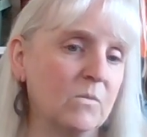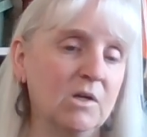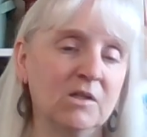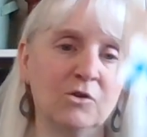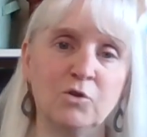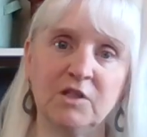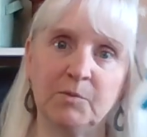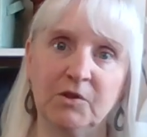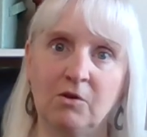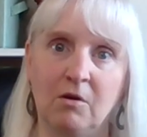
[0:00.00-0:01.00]
It's a
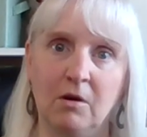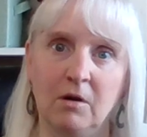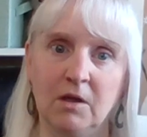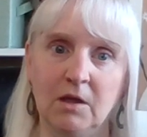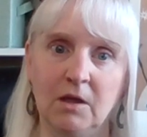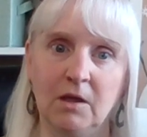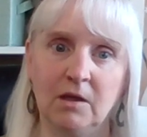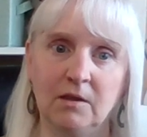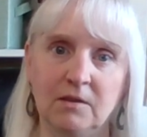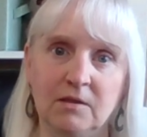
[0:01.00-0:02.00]
Christmas card,
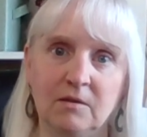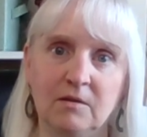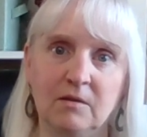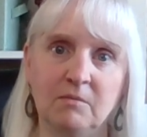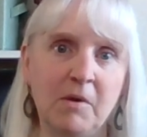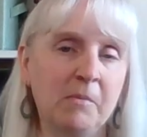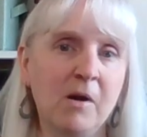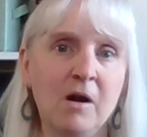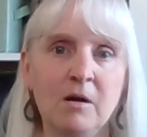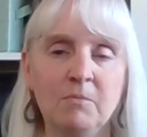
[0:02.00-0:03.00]
and my
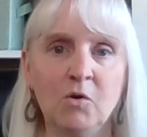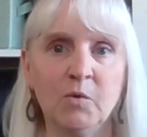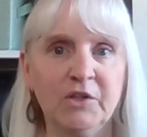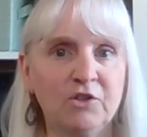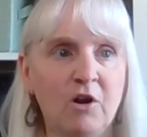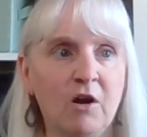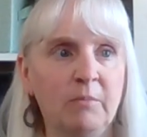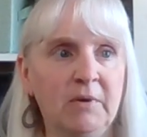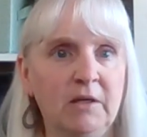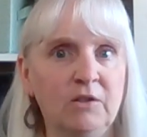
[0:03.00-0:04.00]
mom always taught
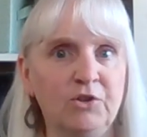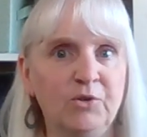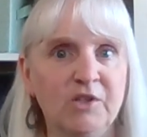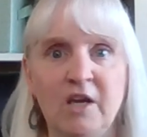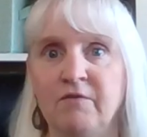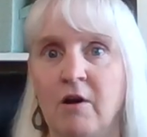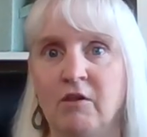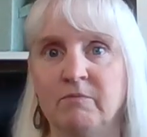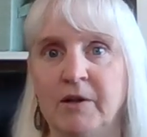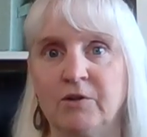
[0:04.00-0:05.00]
me to save
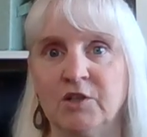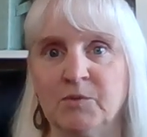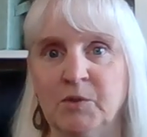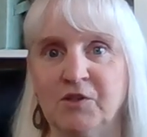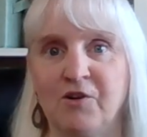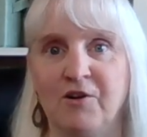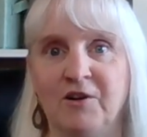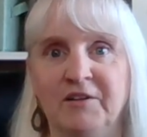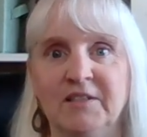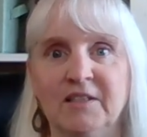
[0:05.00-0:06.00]
all of my Christmas
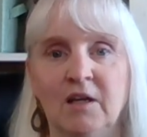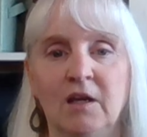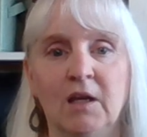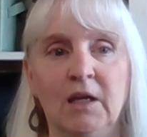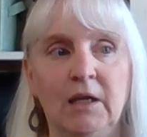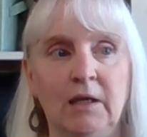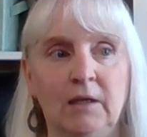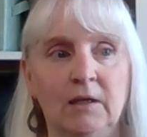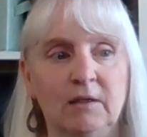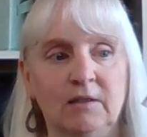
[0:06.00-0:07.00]
cards,
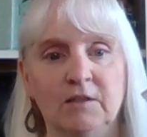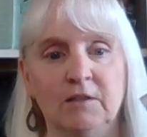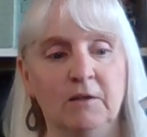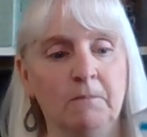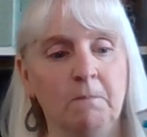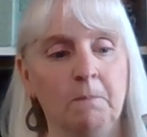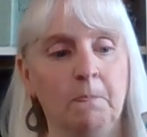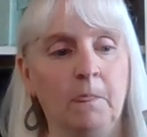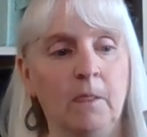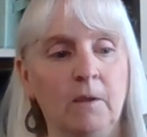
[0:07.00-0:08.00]
and
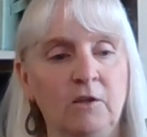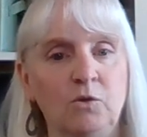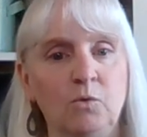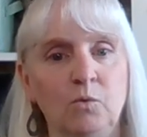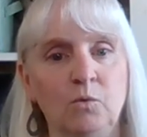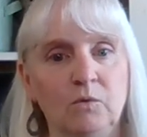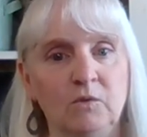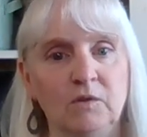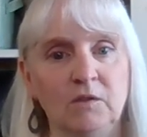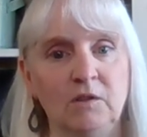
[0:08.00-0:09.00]
you
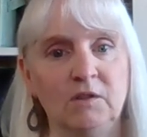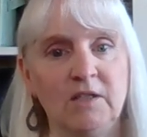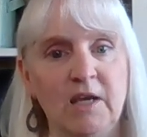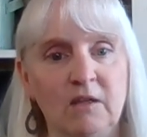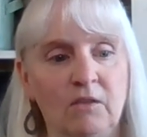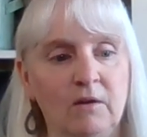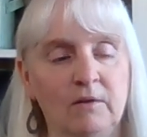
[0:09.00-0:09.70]
take